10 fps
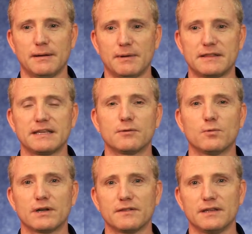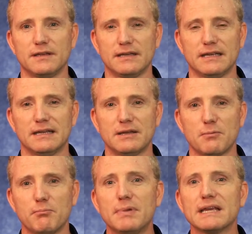I think one of the
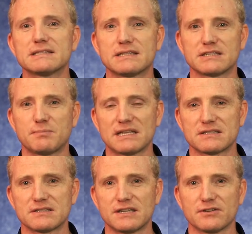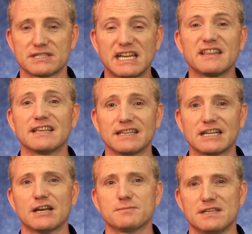biggest expenses here is anything
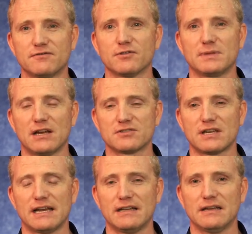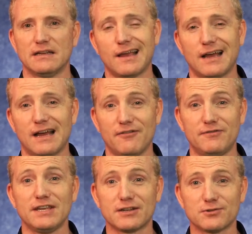that comes in from the outside.
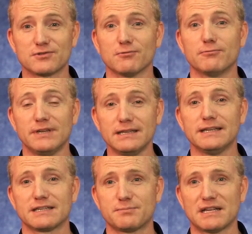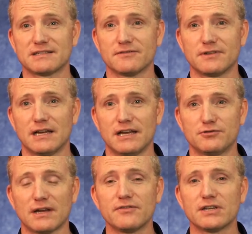Vehicles are really expensive.
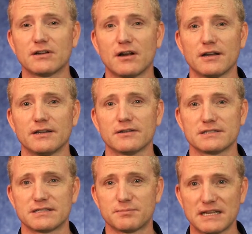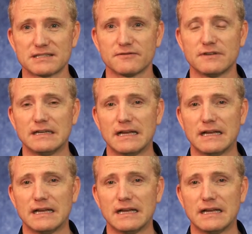Driving a car here is expensive.